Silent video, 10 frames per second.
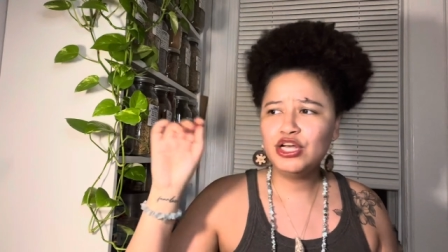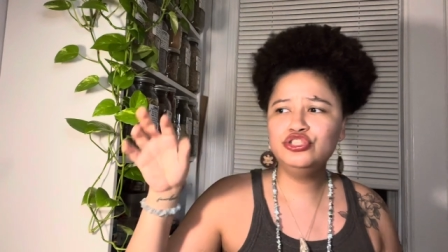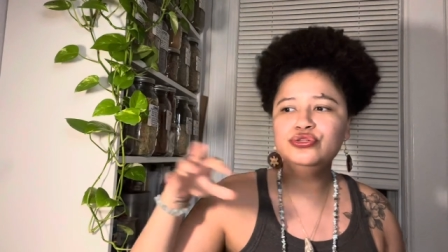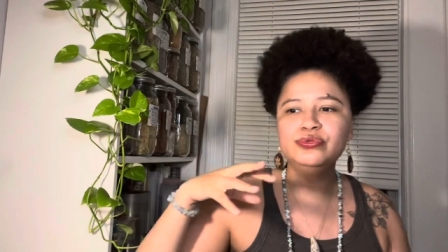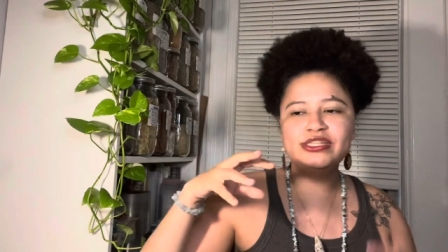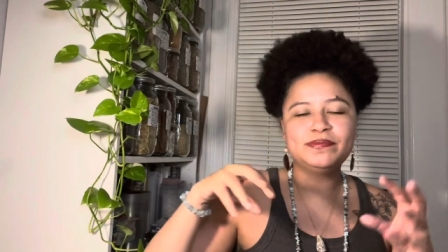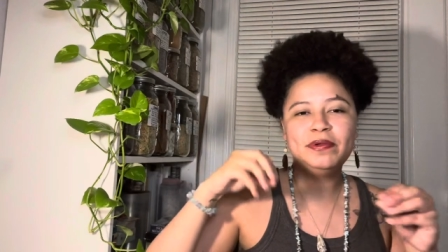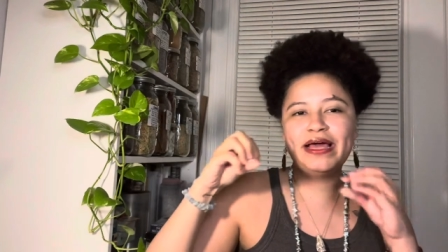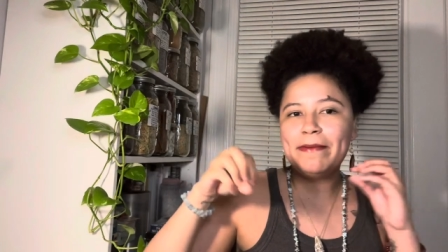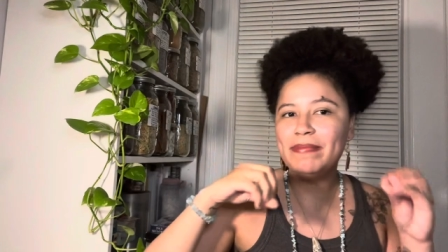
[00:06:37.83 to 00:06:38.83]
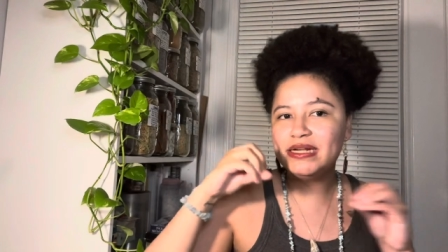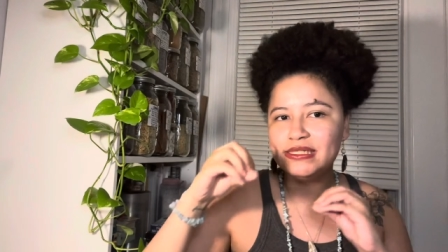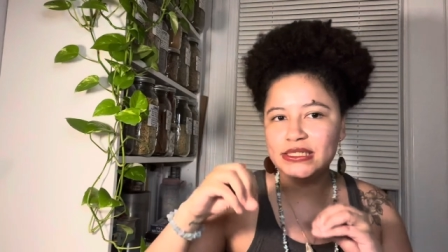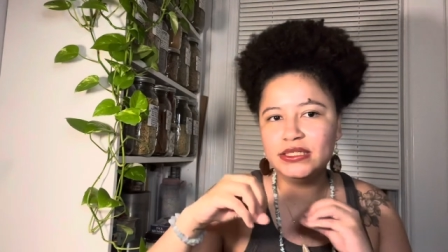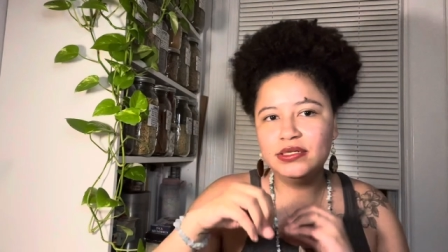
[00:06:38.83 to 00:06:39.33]
uses plant
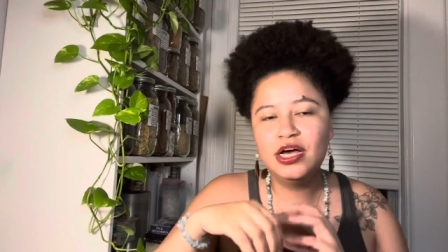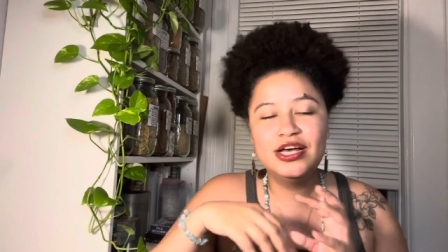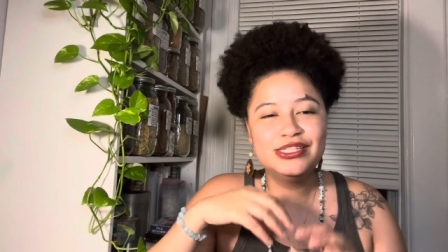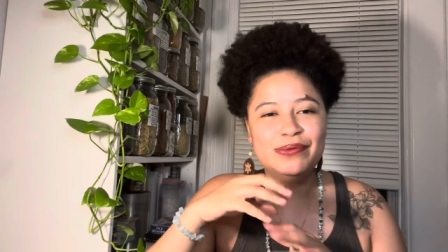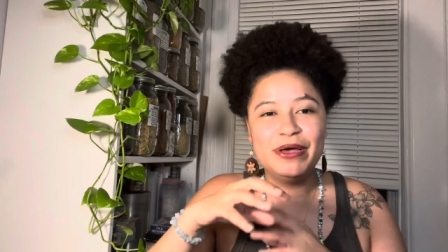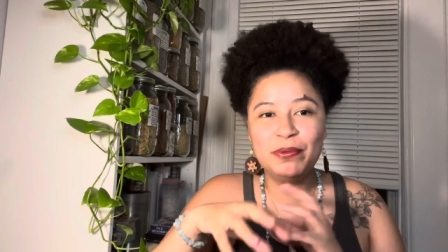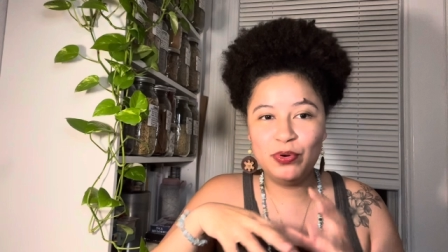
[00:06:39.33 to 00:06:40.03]
medicine to make